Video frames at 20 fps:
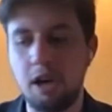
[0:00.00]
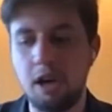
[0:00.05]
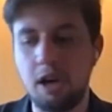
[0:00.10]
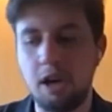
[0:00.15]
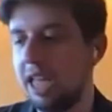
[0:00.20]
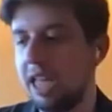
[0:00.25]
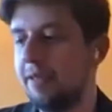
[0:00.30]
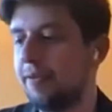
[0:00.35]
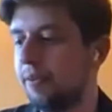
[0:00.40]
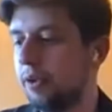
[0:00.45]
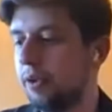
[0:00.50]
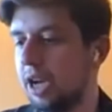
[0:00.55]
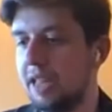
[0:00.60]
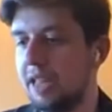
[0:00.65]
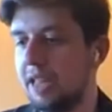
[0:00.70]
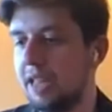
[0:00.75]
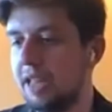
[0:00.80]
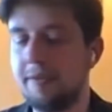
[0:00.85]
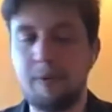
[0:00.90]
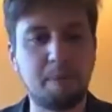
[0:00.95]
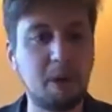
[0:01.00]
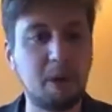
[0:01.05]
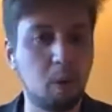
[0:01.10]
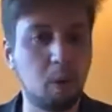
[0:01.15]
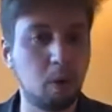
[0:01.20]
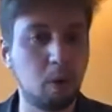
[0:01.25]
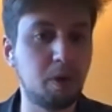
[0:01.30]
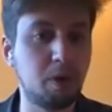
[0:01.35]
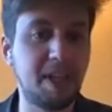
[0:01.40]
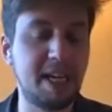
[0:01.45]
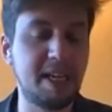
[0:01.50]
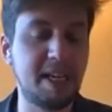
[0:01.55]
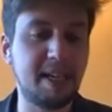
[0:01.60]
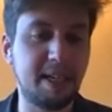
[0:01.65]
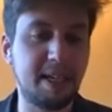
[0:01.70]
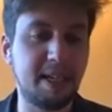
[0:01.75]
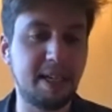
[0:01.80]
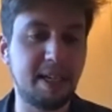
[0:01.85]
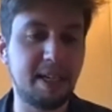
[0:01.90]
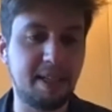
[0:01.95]
and enforced by also the
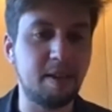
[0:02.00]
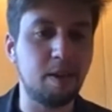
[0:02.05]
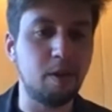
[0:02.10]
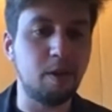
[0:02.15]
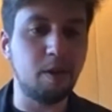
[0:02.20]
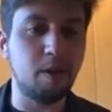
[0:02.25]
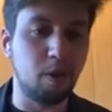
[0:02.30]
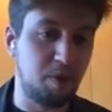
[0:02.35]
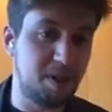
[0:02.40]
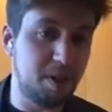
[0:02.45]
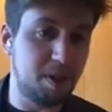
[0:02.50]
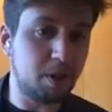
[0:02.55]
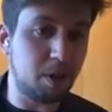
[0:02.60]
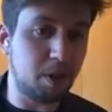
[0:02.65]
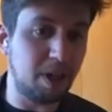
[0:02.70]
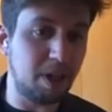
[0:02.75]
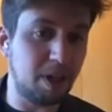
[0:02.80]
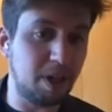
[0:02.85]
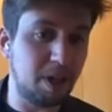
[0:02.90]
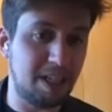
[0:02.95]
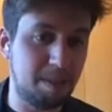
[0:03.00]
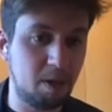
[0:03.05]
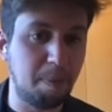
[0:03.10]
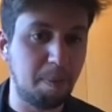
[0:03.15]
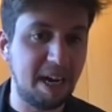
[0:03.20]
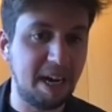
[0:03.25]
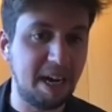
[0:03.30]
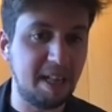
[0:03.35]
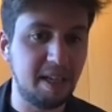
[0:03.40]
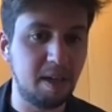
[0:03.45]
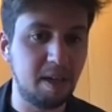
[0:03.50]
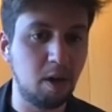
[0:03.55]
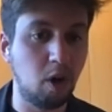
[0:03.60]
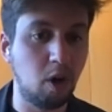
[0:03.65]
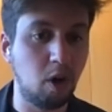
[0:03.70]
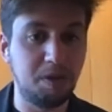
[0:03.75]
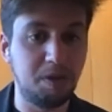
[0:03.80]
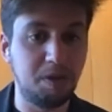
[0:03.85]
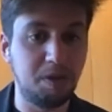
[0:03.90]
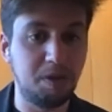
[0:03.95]
data that the researcher has been compiling
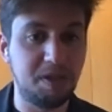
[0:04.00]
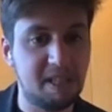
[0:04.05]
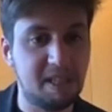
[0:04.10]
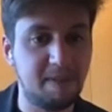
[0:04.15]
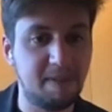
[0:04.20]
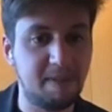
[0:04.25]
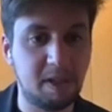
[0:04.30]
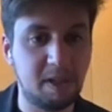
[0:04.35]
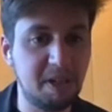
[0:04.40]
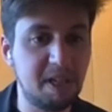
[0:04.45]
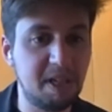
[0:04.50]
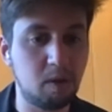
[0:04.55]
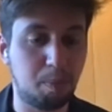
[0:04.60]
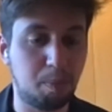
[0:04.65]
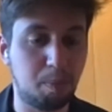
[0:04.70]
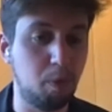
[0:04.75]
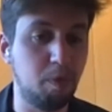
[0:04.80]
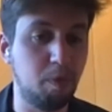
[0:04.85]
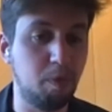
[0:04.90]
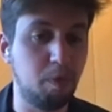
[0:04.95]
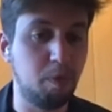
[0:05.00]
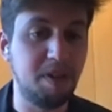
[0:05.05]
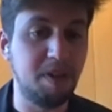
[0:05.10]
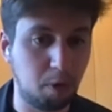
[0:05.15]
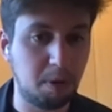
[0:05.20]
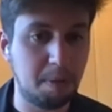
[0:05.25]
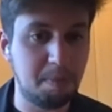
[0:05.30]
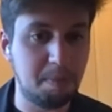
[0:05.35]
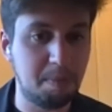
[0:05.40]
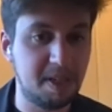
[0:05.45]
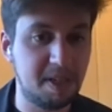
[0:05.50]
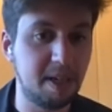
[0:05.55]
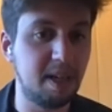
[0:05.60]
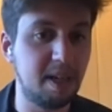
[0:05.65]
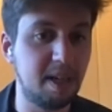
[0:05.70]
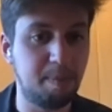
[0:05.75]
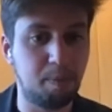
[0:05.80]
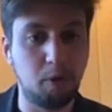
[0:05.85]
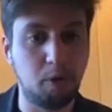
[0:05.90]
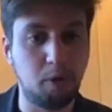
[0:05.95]
on this specific topic. So proving the problem is
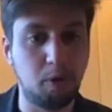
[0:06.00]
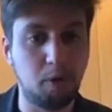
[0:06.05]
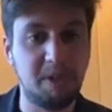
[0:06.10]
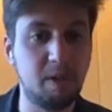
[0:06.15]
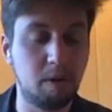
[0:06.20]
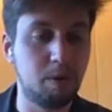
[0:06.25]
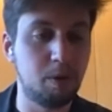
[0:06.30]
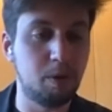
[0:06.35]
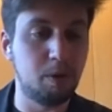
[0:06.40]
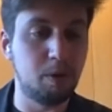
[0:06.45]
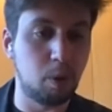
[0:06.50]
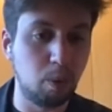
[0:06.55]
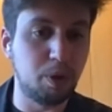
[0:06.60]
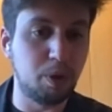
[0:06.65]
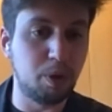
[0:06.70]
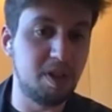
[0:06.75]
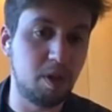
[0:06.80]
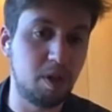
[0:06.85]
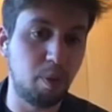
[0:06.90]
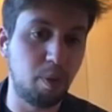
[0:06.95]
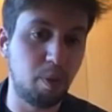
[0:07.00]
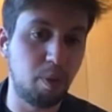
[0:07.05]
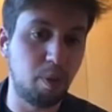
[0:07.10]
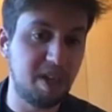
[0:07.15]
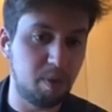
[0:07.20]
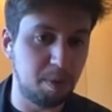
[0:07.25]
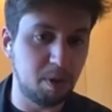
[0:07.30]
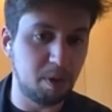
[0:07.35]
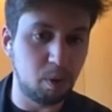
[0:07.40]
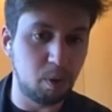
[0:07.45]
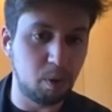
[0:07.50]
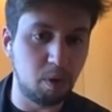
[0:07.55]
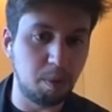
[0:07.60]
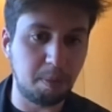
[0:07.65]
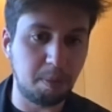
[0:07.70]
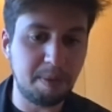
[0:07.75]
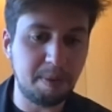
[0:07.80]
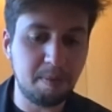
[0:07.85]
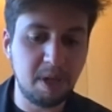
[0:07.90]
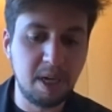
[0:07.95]
here and proving the solution is the right response to the
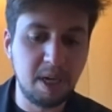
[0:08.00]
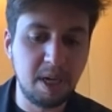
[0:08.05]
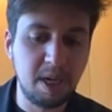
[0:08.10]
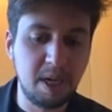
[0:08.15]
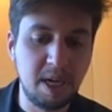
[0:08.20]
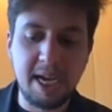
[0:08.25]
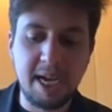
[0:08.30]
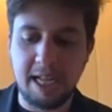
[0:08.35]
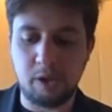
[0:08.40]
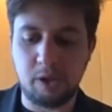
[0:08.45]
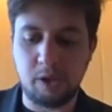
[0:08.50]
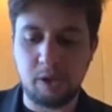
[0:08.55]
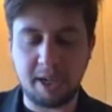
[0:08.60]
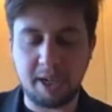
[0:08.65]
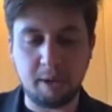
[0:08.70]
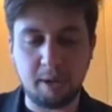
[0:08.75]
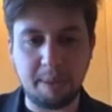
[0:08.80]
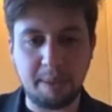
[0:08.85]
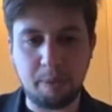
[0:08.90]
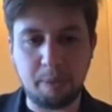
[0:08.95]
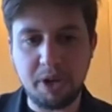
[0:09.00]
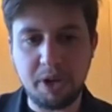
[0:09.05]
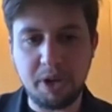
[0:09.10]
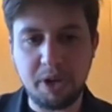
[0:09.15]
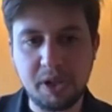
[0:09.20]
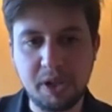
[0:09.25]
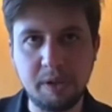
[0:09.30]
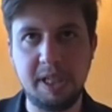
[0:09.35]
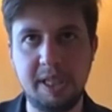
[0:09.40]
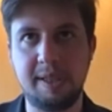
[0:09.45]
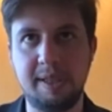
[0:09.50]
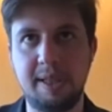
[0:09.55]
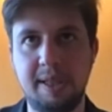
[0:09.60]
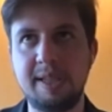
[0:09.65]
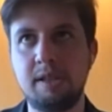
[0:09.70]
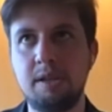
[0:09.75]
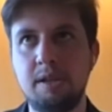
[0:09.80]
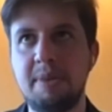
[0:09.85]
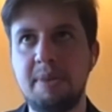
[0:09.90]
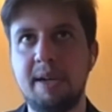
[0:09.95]
problem. And so their collaboration is
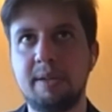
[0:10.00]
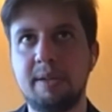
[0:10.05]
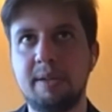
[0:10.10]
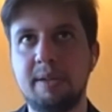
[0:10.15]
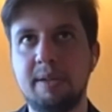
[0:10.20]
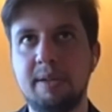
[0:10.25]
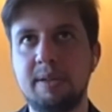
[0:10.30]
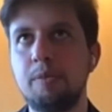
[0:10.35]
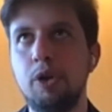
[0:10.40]
less about,